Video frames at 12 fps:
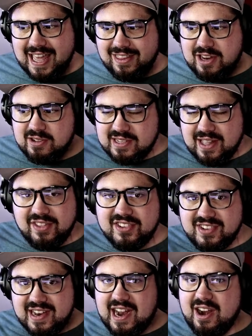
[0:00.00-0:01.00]
8th notes on the
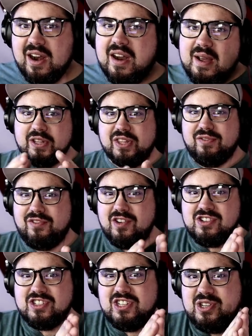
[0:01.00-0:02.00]
snare, but the
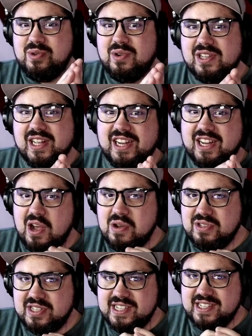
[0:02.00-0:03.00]
first 2 are like
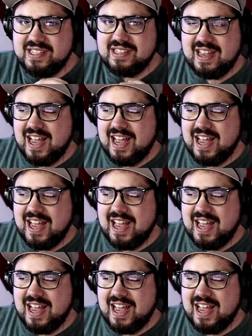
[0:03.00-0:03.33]
ghosties,